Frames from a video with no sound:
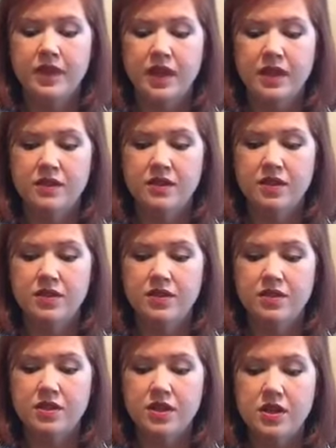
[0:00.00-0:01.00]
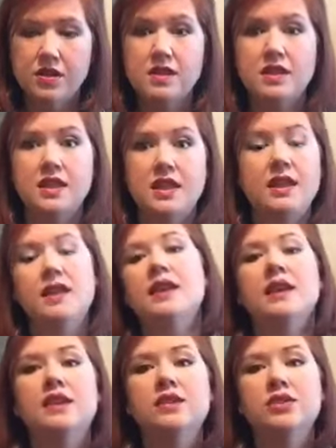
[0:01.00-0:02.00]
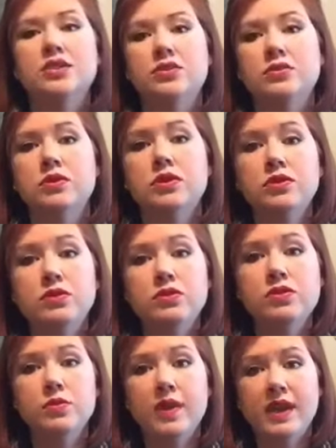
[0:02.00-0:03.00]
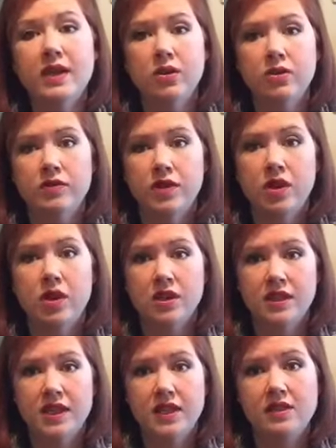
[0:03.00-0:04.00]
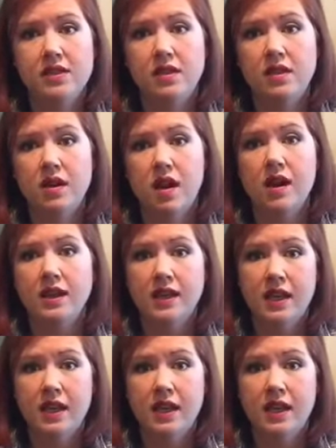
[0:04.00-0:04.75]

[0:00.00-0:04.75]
And the third thing is to lose weight over the holidays, not